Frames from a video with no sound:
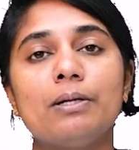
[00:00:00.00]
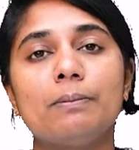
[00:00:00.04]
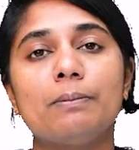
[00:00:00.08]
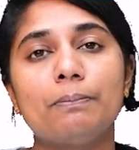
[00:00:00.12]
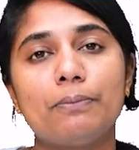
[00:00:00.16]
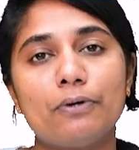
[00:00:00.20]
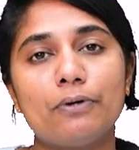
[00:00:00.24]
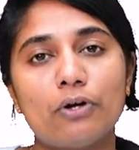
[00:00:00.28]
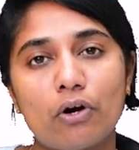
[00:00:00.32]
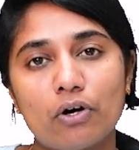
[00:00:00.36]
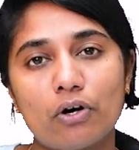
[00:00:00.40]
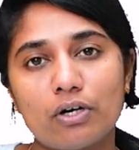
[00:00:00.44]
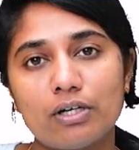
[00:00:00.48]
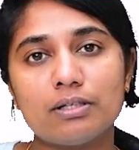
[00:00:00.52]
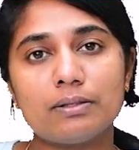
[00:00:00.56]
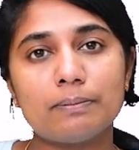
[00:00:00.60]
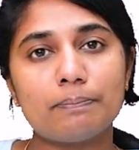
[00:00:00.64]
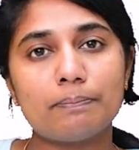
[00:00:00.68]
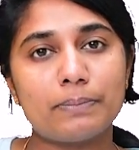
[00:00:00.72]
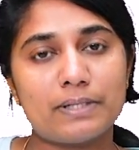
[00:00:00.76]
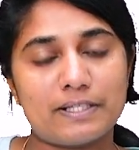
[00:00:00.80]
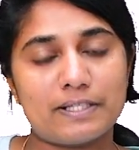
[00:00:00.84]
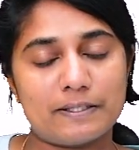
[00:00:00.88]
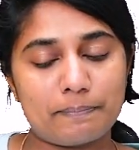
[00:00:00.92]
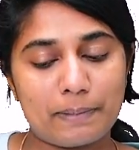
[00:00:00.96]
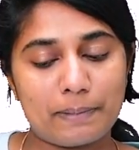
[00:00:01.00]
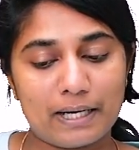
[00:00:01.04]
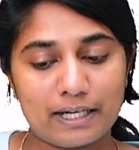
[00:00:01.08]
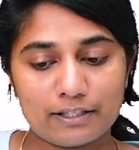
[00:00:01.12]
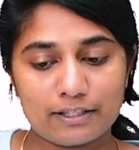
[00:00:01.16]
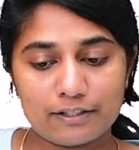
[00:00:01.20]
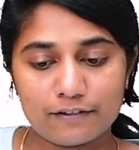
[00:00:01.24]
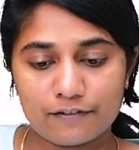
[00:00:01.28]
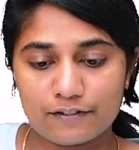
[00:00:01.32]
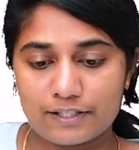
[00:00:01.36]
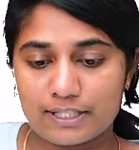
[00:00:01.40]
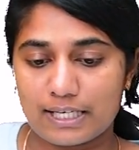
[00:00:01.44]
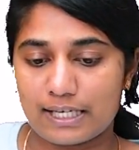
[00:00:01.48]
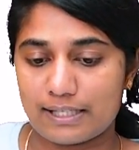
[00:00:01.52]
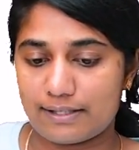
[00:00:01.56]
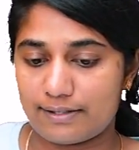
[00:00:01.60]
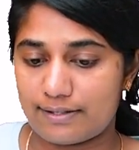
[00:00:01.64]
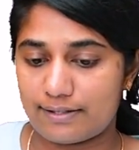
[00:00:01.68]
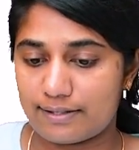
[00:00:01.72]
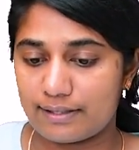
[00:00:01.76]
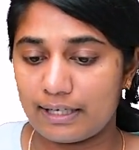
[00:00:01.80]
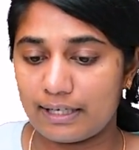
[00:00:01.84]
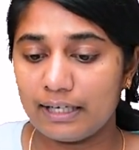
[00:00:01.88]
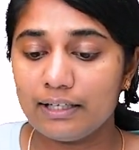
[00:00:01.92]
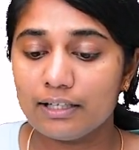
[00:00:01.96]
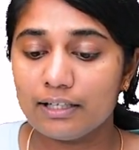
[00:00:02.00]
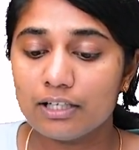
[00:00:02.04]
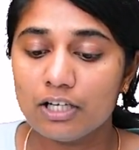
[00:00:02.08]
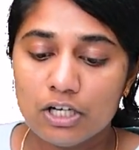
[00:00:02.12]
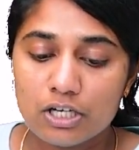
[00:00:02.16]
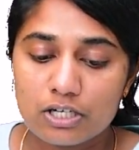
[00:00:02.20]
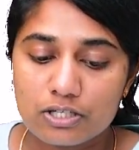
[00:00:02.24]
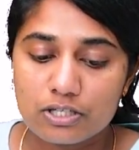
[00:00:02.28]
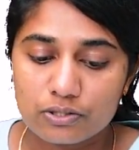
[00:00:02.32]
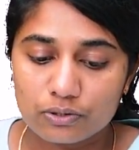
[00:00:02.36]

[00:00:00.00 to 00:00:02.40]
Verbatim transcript: broader perspective sense, right?